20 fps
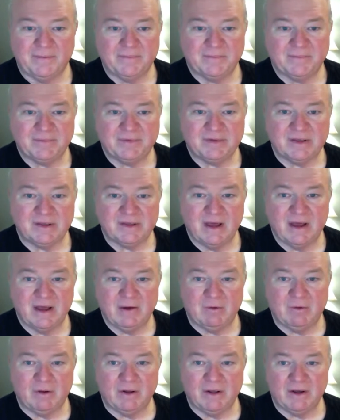So
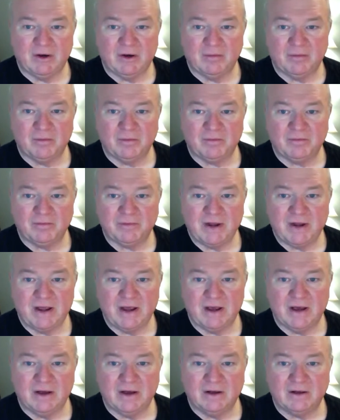that will help.
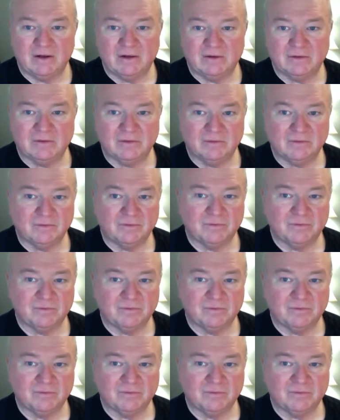Now,